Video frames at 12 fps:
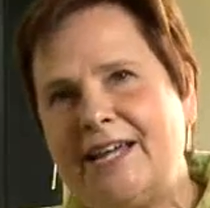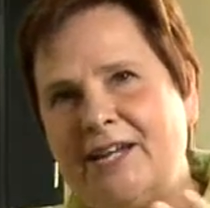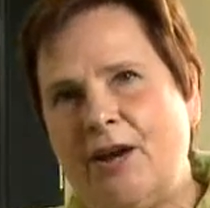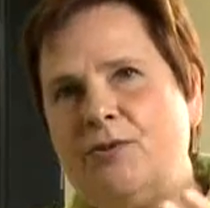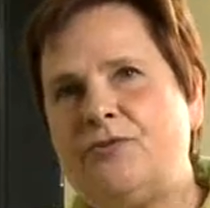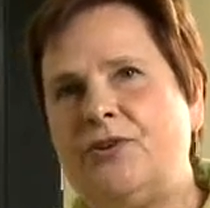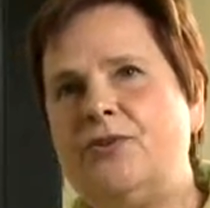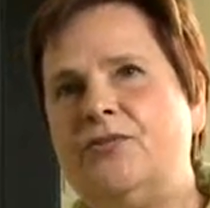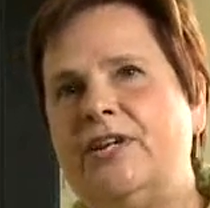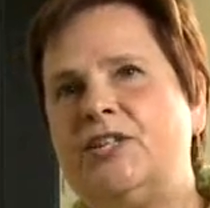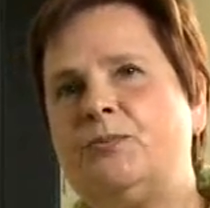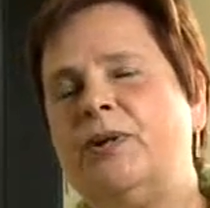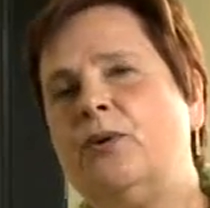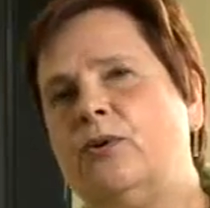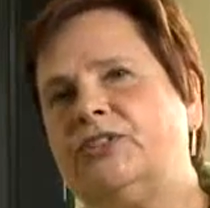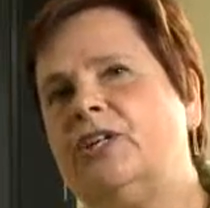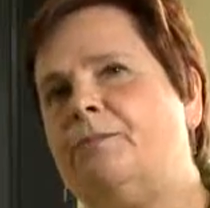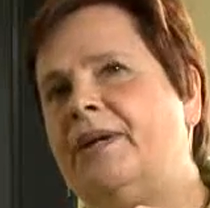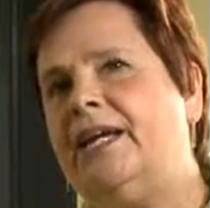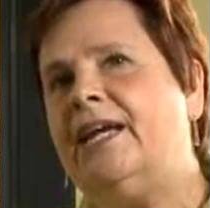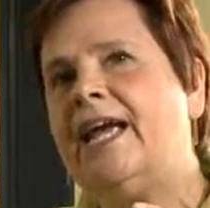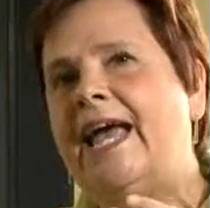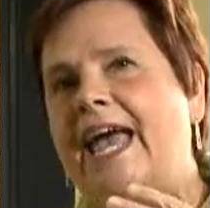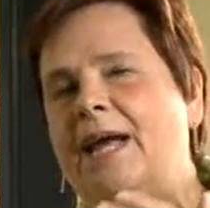as I go through this, we'll also
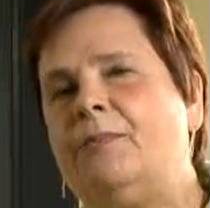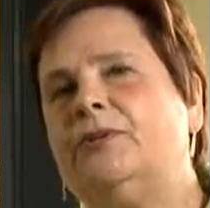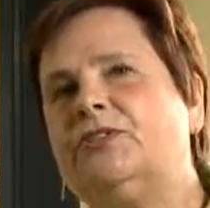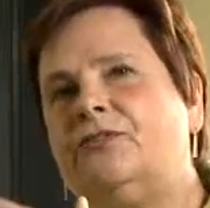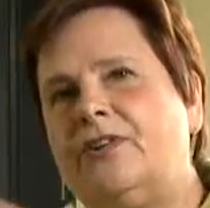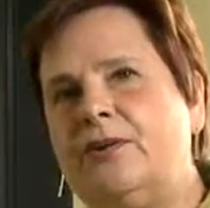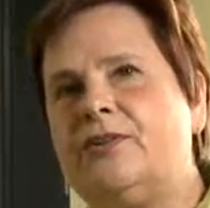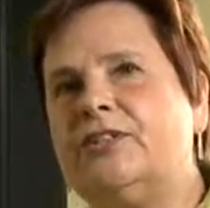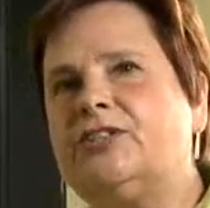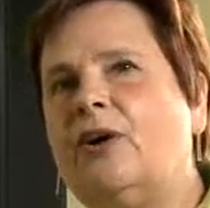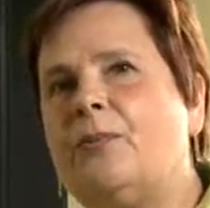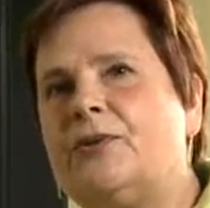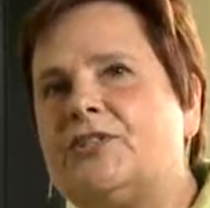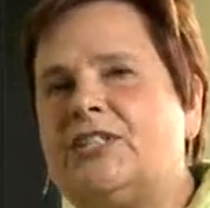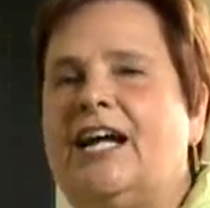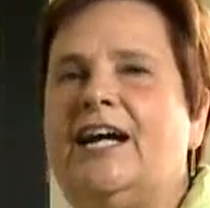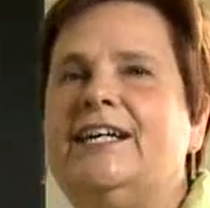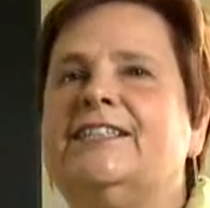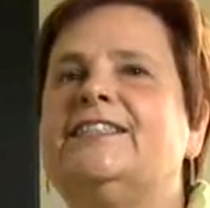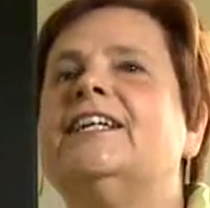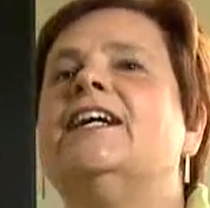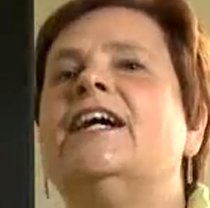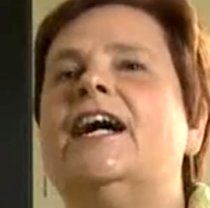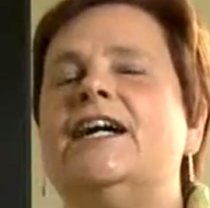be able to focus on the
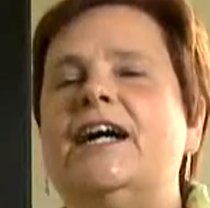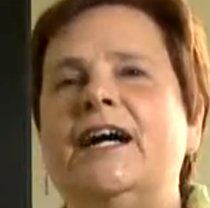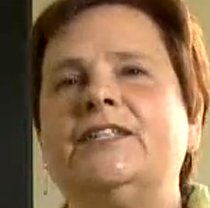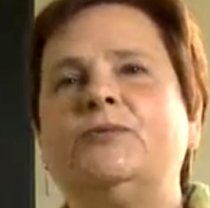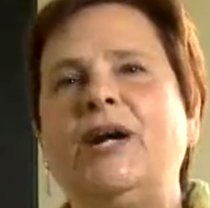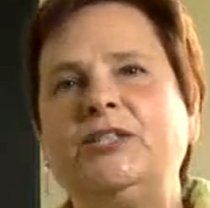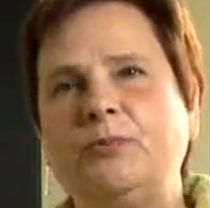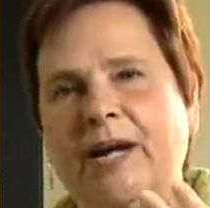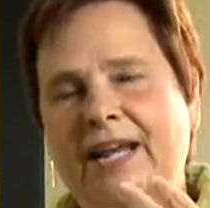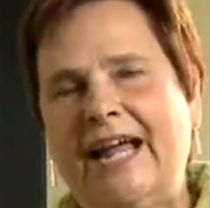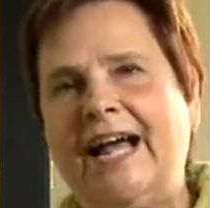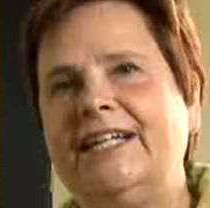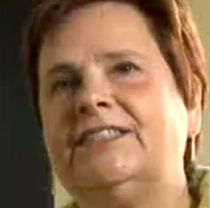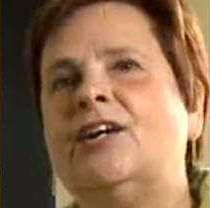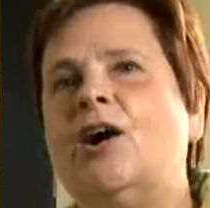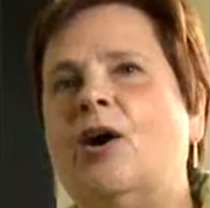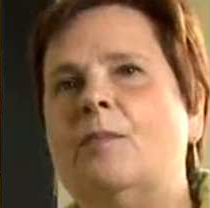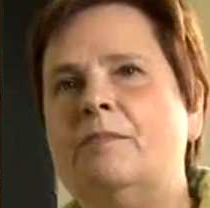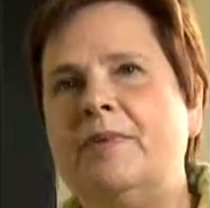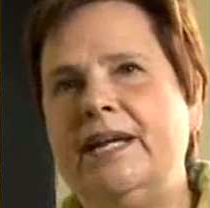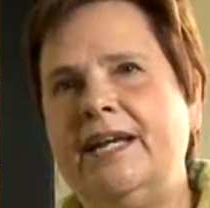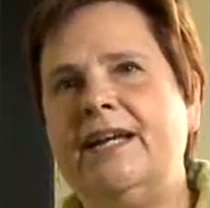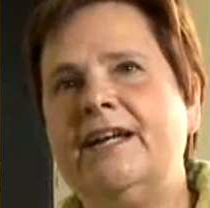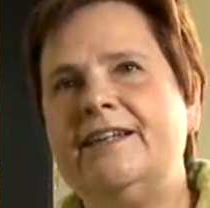slides as well as on
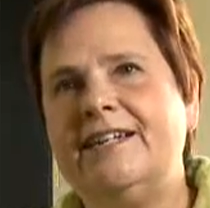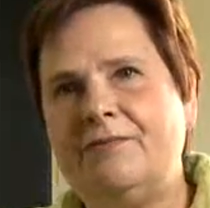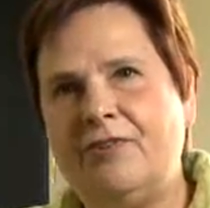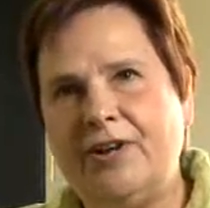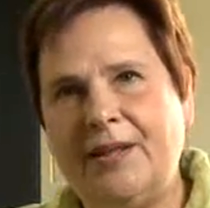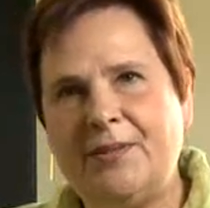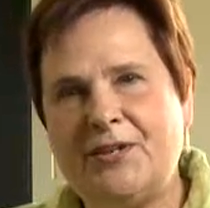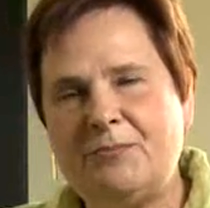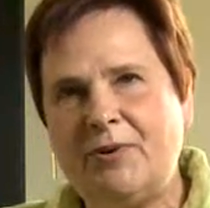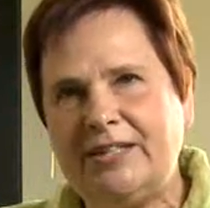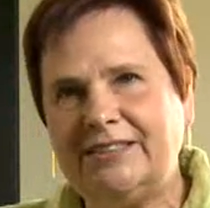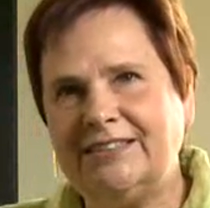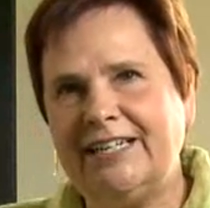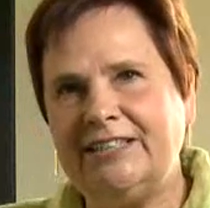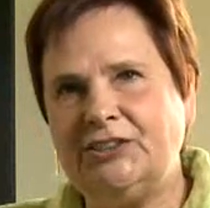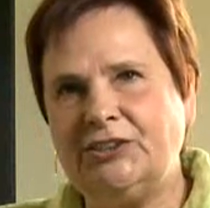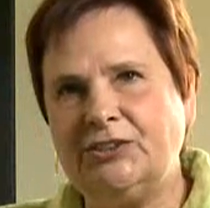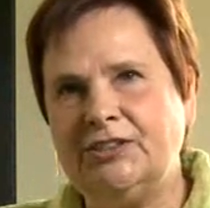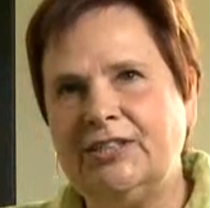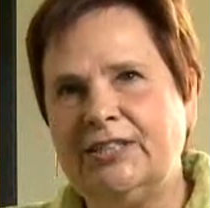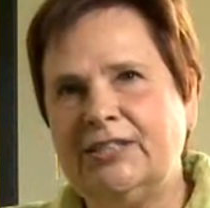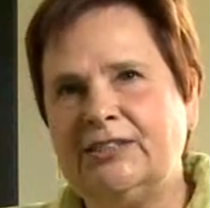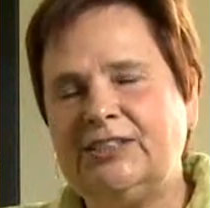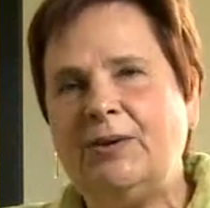me delivering this presentation.
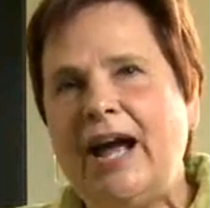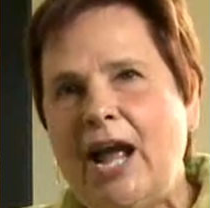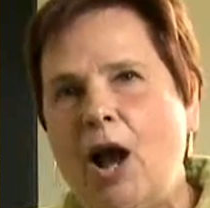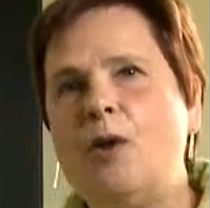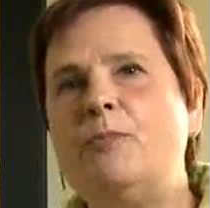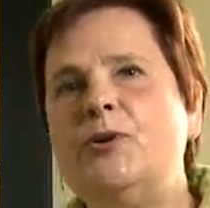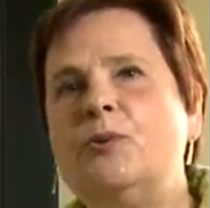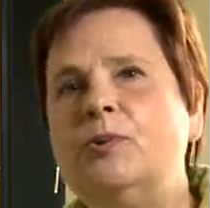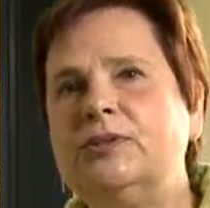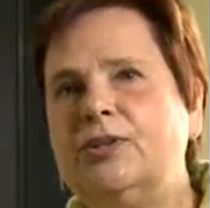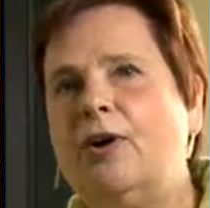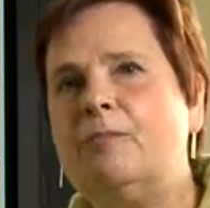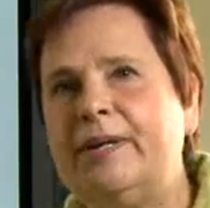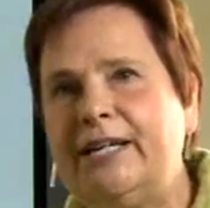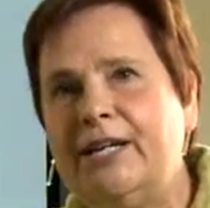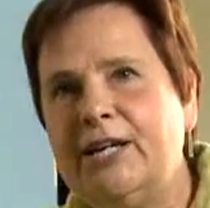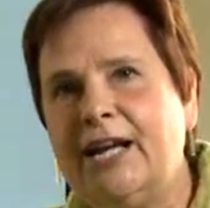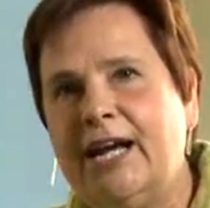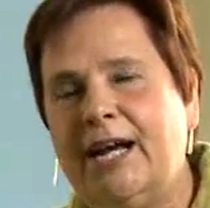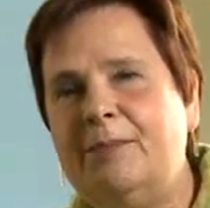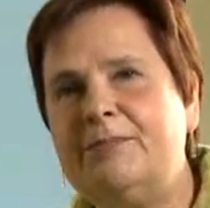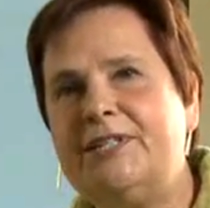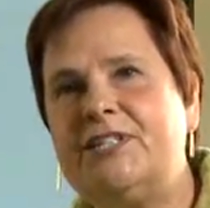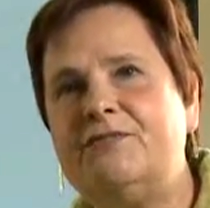So I hope you will not be
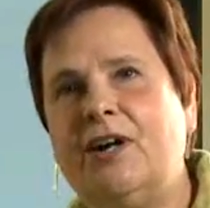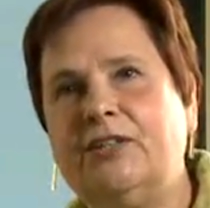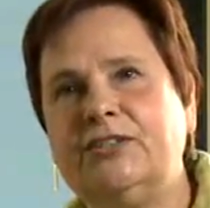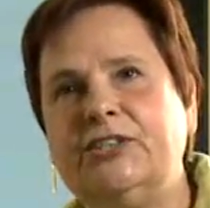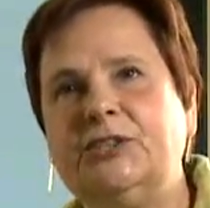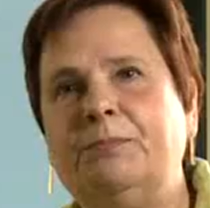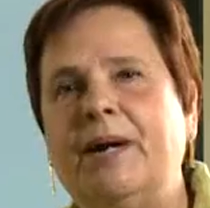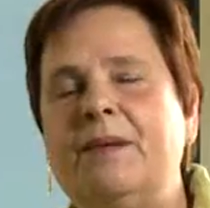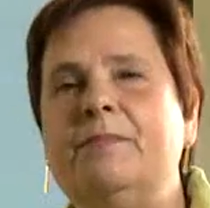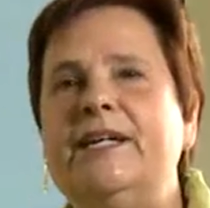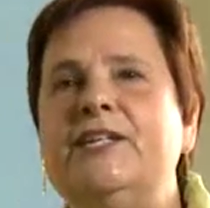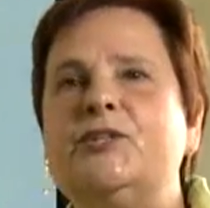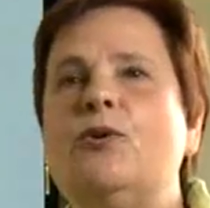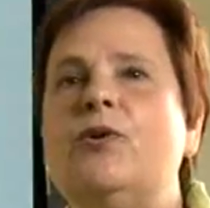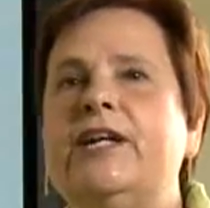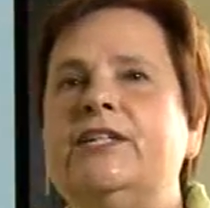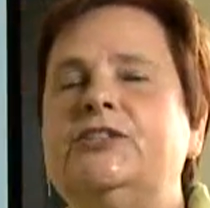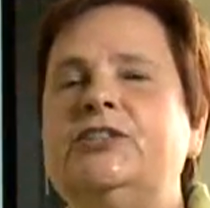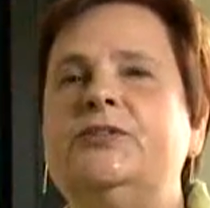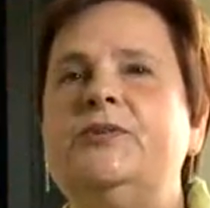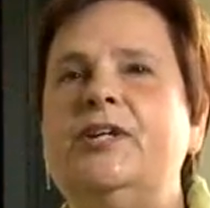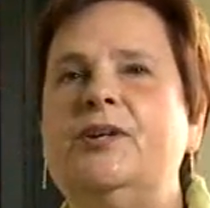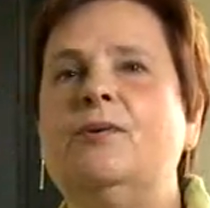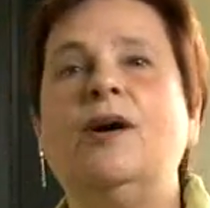disadvantaged by me talking
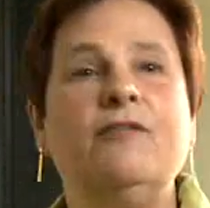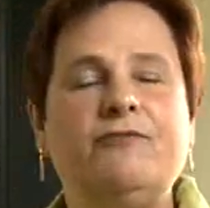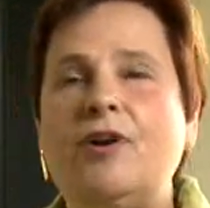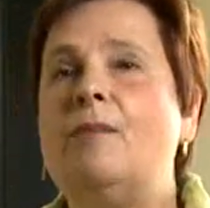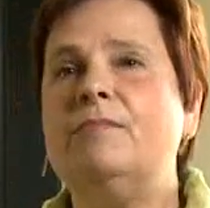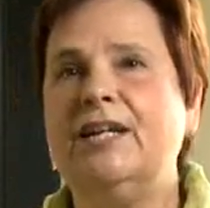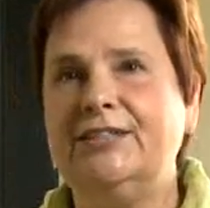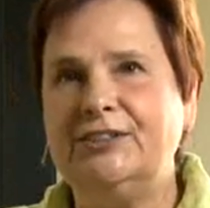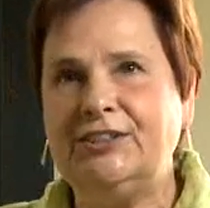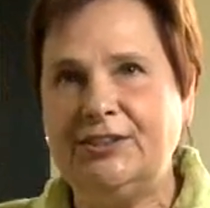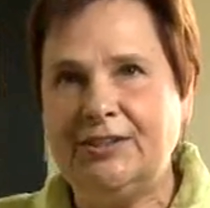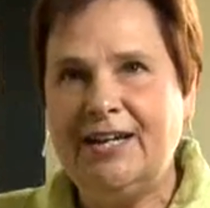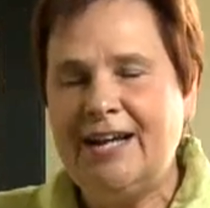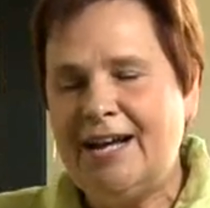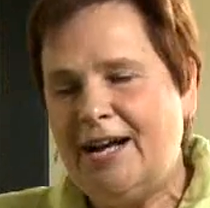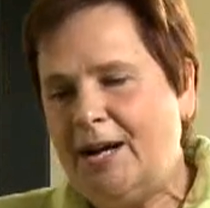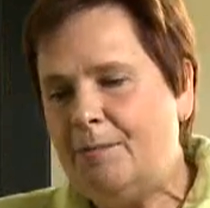to you from London